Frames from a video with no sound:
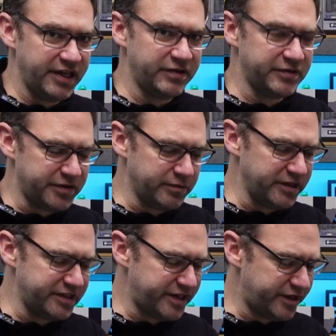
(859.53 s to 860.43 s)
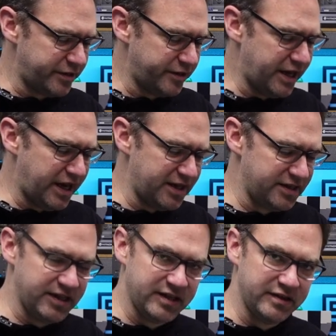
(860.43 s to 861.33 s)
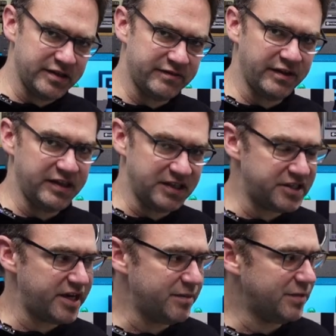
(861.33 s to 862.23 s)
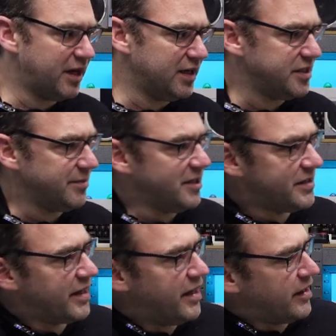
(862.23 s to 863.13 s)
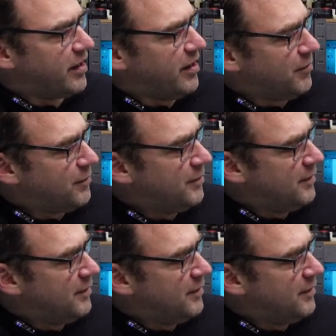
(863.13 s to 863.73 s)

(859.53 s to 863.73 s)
in the Super Nintendo and in this fairly cheap RGB SCART cable.